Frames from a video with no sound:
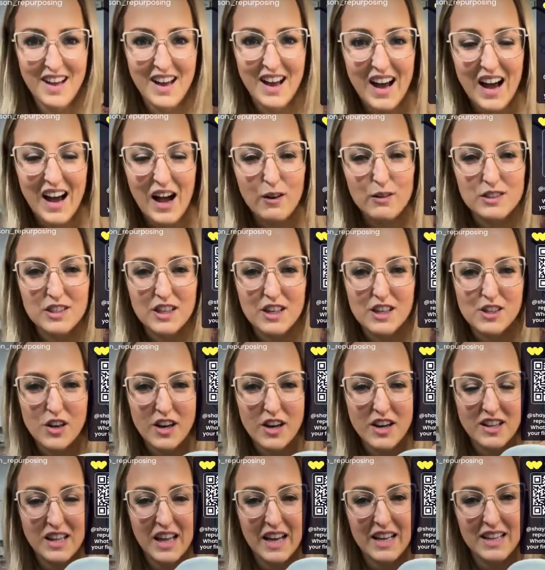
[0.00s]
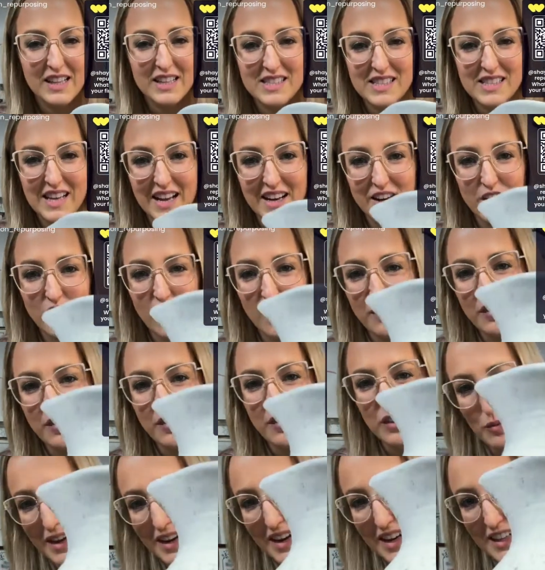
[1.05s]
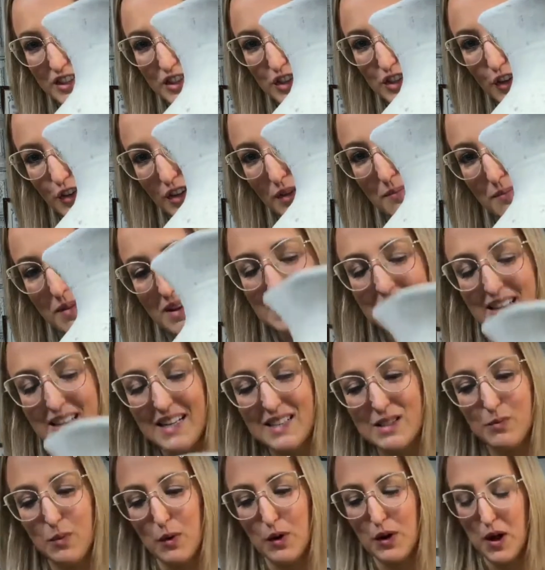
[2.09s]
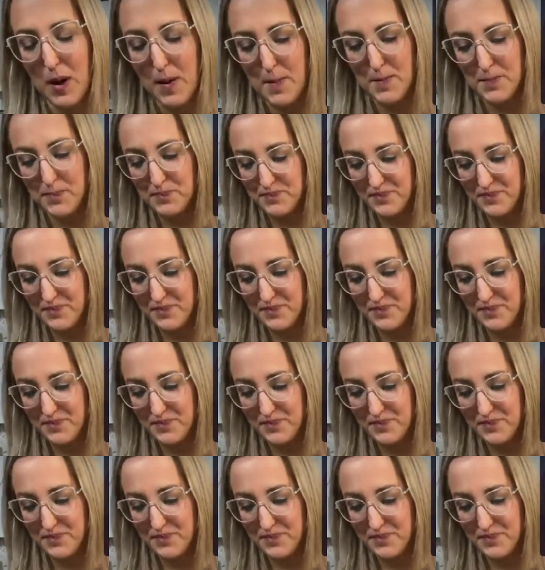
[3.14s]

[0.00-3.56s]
I was going to try to lightly sand it off a little bit, and I just totally messed that spot up.